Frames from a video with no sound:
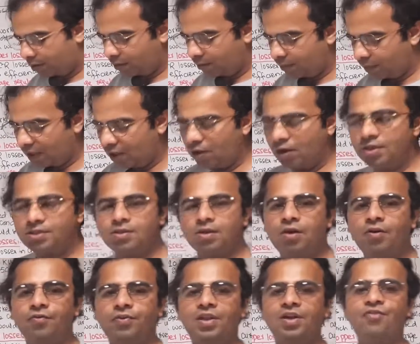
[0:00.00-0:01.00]
because
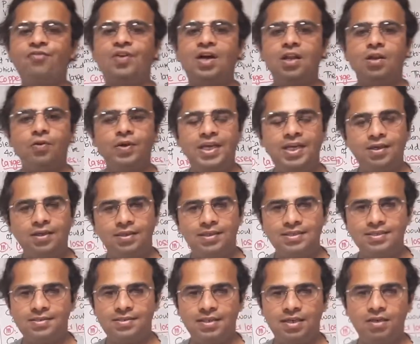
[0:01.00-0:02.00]
of the following
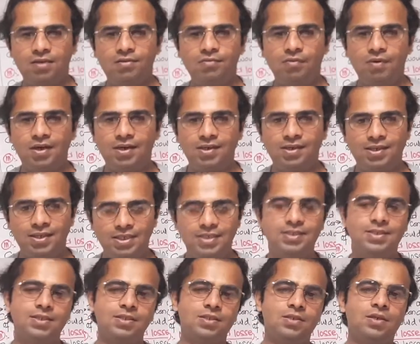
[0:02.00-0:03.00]

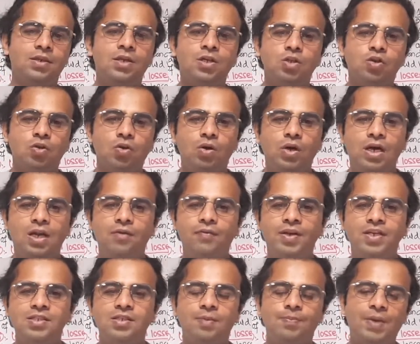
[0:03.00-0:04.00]
disadvantages. So
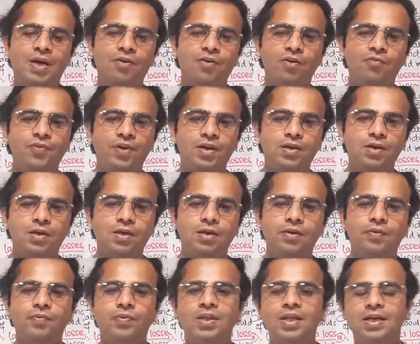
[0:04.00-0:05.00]
always the power factor,
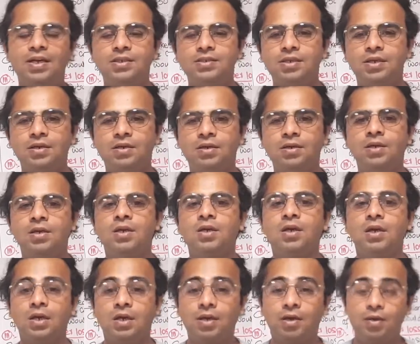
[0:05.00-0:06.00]
if there is an
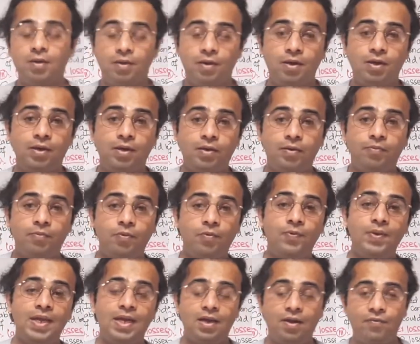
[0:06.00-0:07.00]

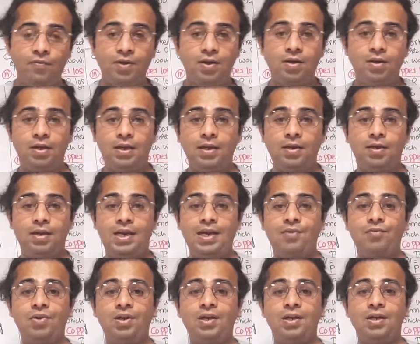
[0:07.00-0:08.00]
we have
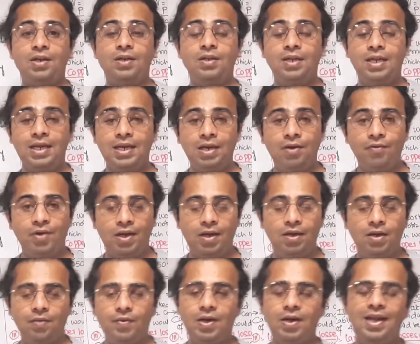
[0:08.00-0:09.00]
electrical in
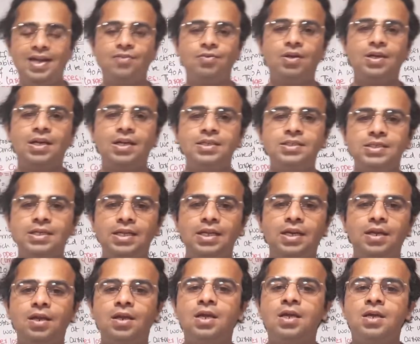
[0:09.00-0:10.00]
our electrical
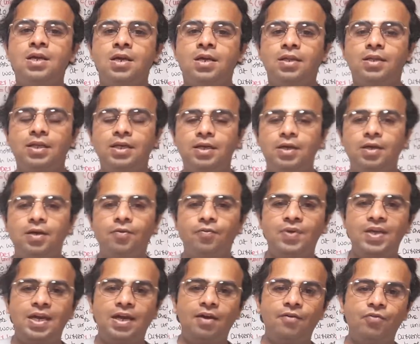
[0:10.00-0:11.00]
engineering,
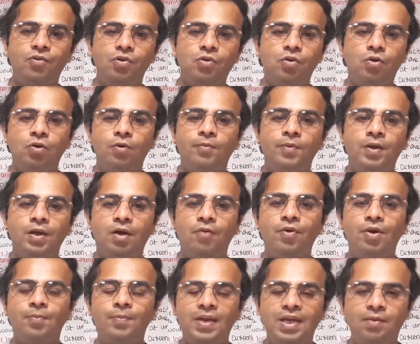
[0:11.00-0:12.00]
we have to
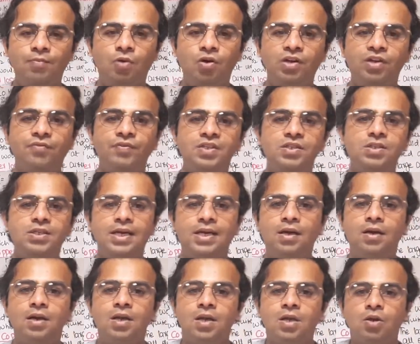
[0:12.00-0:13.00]
our main motive is
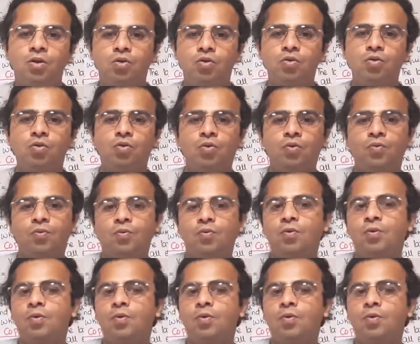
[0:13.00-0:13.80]
that to